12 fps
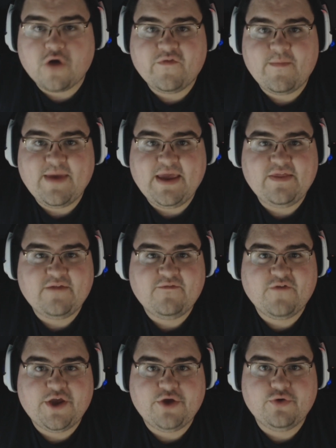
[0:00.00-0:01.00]
for me than
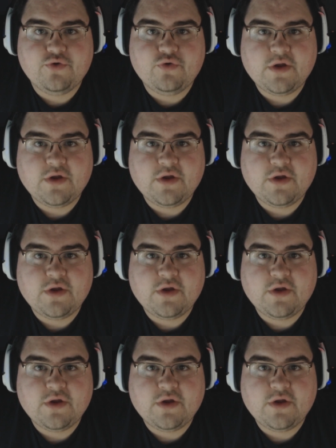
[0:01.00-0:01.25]
for you.